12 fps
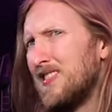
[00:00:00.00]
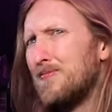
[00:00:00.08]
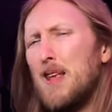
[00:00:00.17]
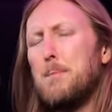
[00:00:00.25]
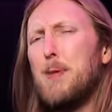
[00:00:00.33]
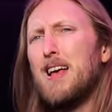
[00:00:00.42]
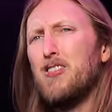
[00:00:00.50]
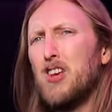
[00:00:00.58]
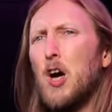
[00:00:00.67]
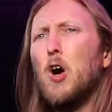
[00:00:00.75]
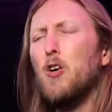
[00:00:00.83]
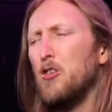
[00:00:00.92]
the best
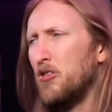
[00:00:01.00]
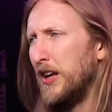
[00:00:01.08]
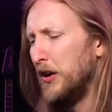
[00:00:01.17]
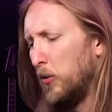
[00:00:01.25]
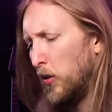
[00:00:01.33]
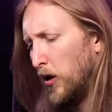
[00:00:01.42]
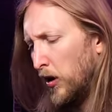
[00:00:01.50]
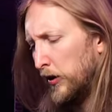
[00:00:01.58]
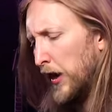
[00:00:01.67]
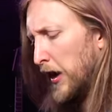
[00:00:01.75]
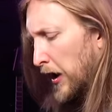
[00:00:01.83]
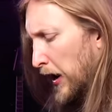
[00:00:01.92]
currency in the world.
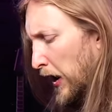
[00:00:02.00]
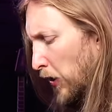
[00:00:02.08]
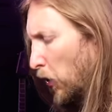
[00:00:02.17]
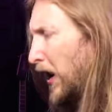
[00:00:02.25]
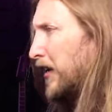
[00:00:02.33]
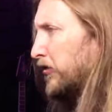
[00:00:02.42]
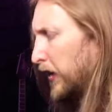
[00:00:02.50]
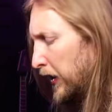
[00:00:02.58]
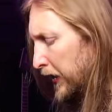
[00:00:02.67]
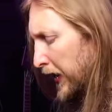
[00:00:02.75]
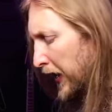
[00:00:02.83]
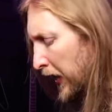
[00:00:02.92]
What is it
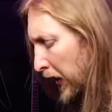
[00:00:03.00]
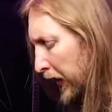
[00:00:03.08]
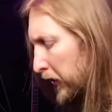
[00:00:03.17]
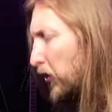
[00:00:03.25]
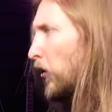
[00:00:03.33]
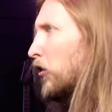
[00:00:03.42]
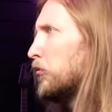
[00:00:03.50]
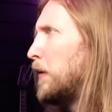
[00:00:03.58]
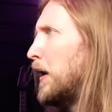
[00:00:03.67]
in euros,